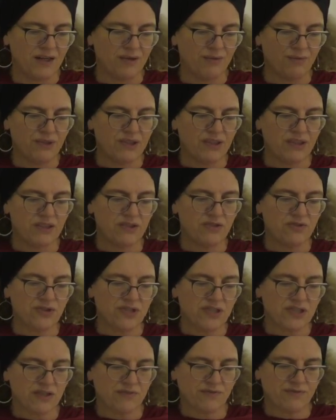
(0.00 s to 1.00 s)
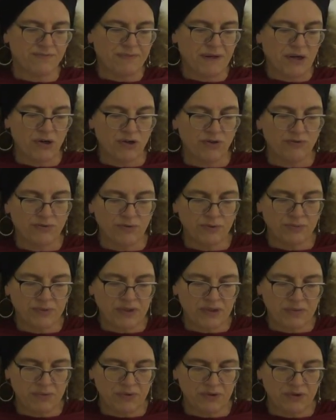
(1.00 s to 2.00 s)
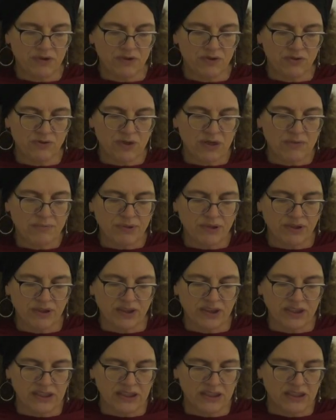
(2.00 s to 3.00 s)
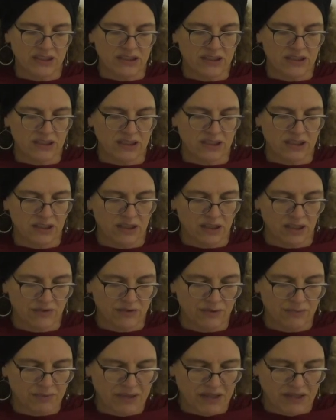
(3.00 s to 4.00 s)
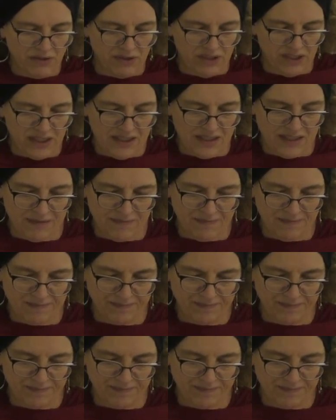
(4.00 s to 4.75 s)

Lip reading: where the interests of powerful people trample on the dignity of the powerless.